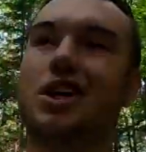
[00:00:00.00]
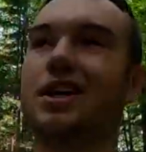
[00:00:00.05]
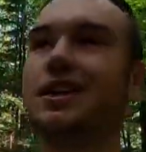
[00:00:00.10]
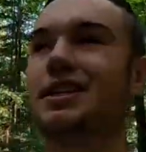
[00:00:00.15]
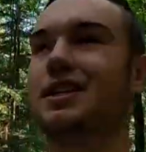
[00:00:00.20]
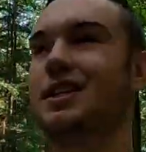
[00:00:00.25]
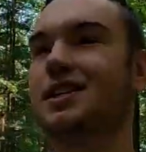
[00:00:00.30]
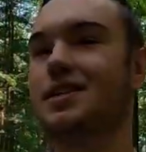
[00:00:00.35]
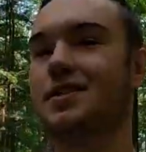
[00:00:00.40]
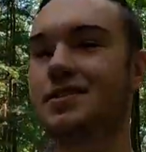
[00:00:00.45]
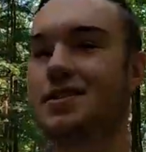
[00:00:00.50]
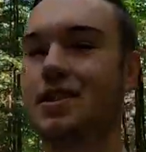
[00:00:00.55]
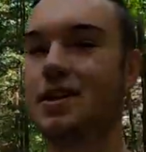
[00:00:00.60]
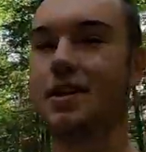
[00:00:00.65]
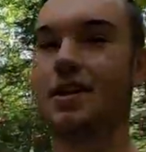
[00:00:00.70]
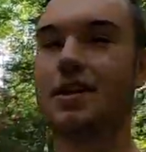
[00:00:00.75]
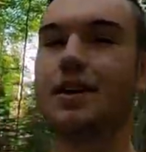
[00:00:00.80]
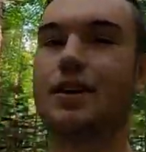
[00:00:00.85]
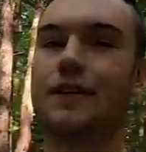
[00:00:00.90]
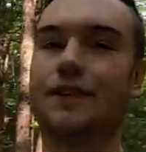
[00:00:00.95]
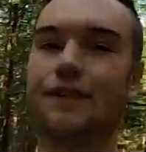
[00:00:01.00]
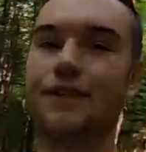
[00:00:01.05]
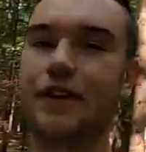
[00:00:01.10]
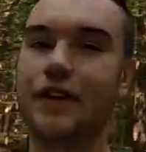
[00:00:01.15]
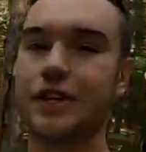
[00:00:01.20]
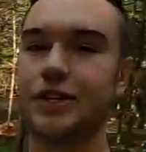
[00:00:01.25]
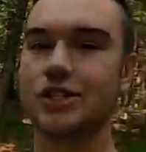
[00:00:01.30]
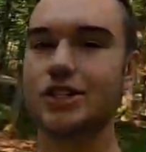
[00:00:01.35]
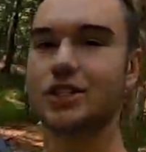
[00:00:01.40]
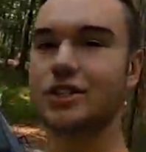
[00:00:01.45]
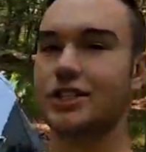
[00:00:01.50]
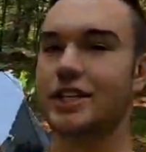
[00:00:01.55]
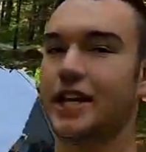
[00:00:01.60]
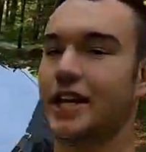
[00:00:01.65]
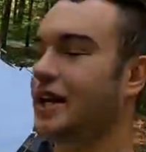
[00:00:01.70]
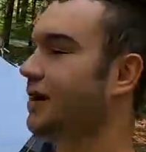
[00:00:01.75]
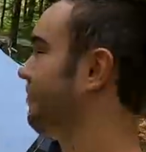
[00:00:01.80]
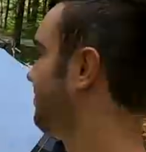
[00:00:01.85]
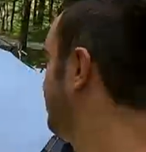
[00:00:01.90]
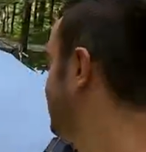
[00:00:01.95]
on these, finish
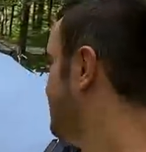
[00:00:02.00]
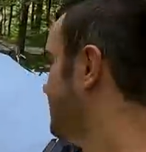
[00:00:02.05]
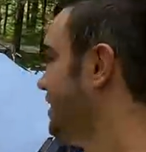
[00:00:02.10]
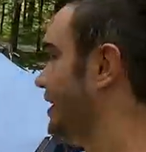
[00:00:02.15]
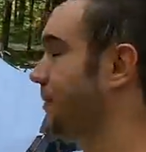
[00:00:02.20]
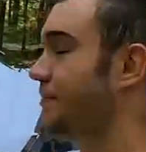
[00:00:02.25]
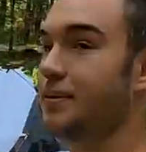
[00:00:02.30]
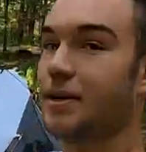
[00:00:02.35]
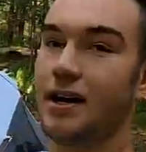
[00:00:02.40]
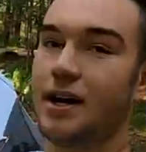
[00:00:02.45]
cleaning up the tent